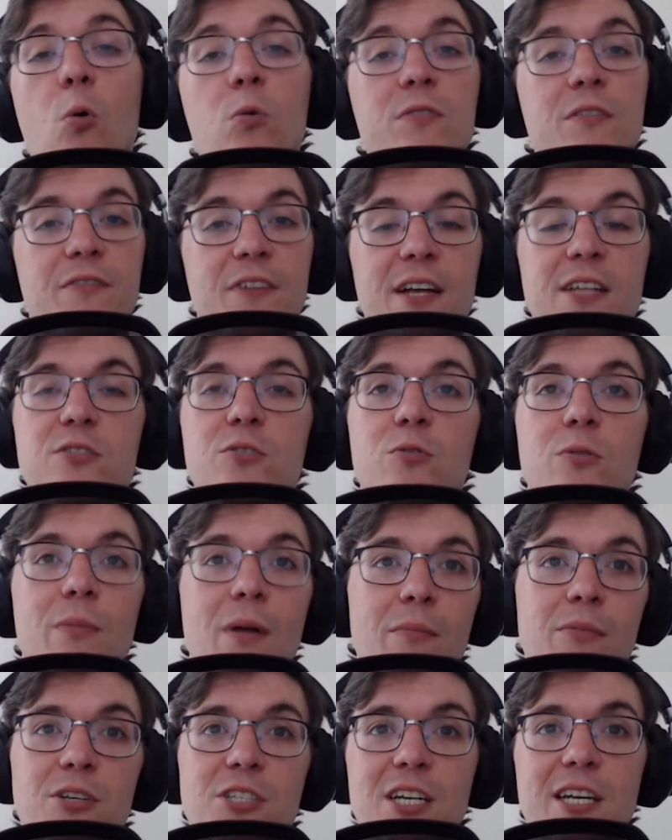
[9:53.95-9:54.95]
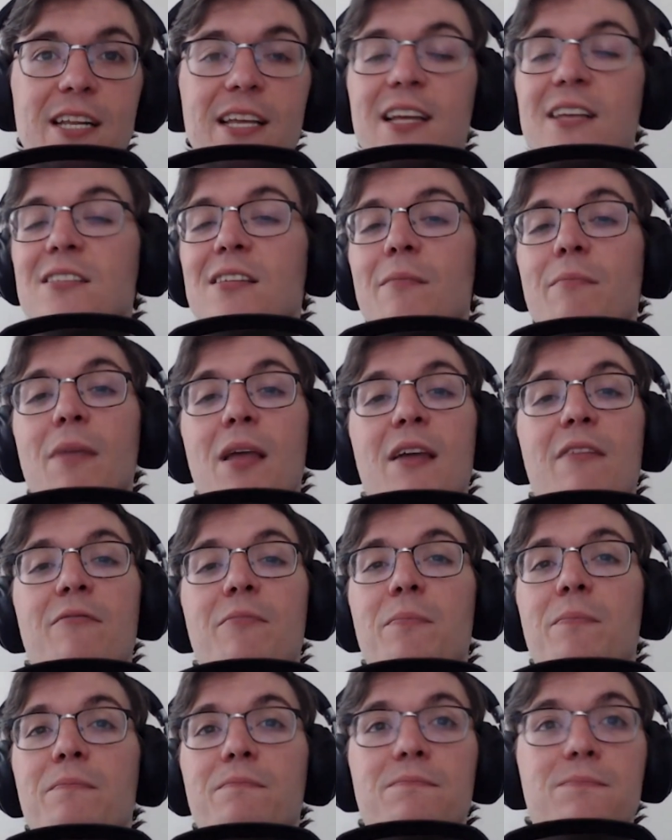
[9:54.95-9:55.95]
older fans who remember JDS that may
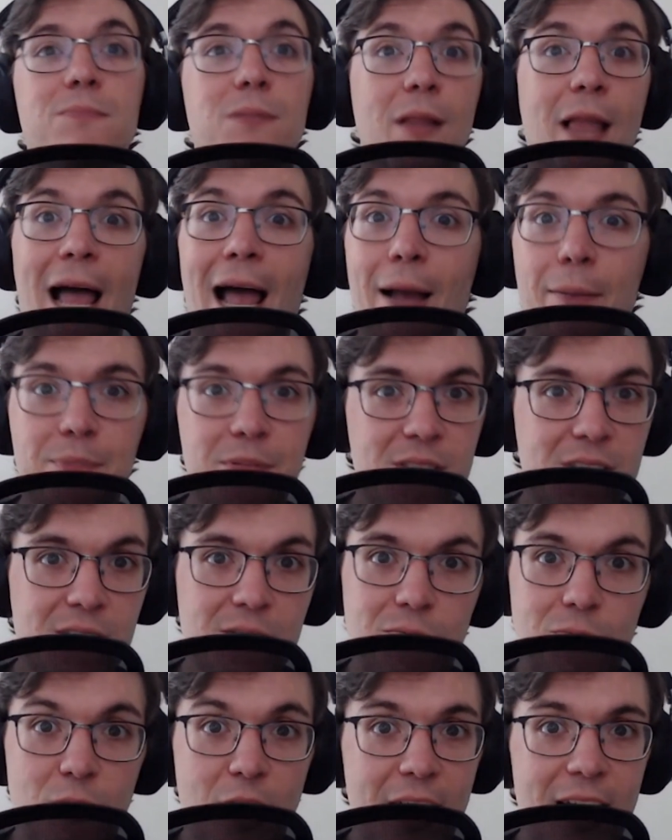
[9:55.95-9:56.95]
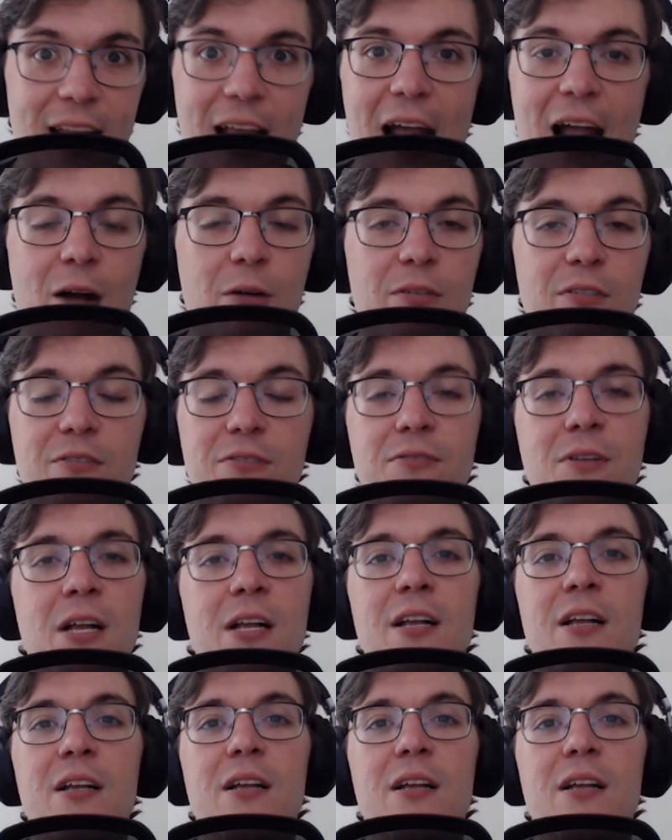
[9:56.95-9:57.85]
have lapsed, right, out of